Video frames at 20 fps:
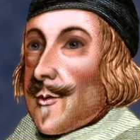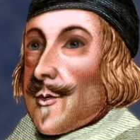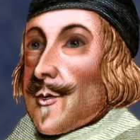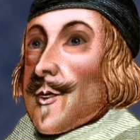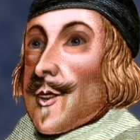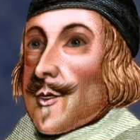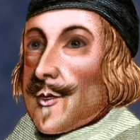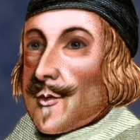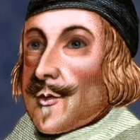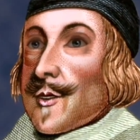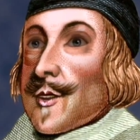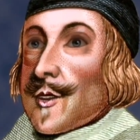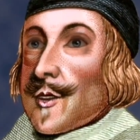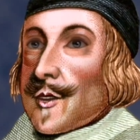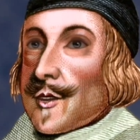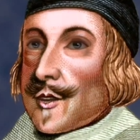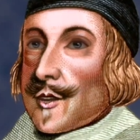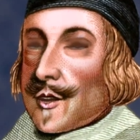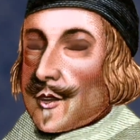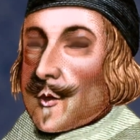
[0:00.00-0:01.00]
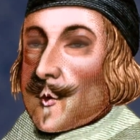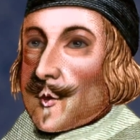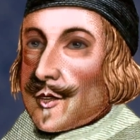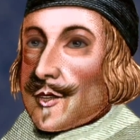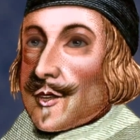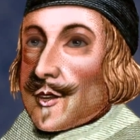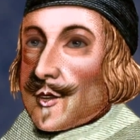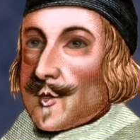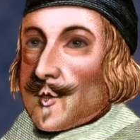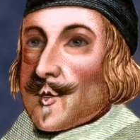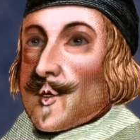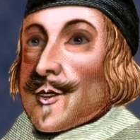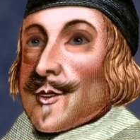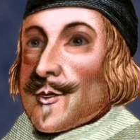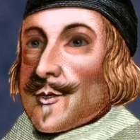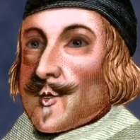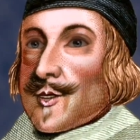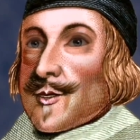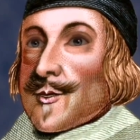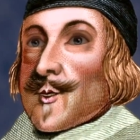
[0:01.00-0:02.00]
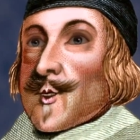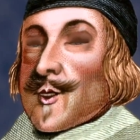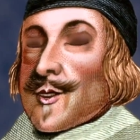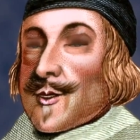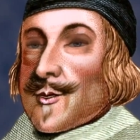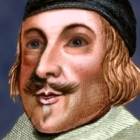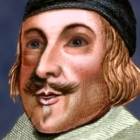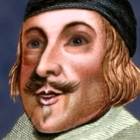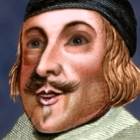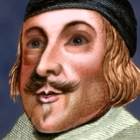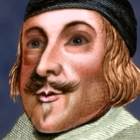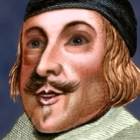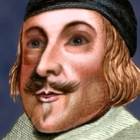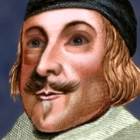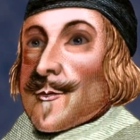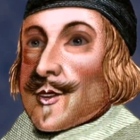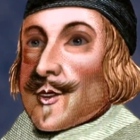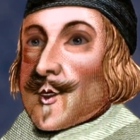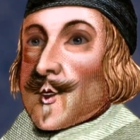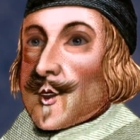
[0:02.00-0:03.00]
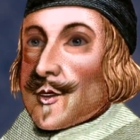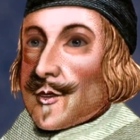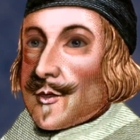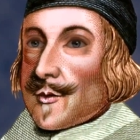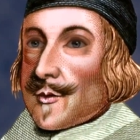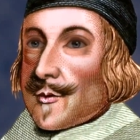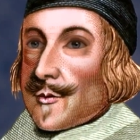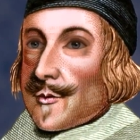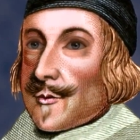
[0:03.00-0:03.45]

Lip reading: and pray that the said Charles Stuart, King of England,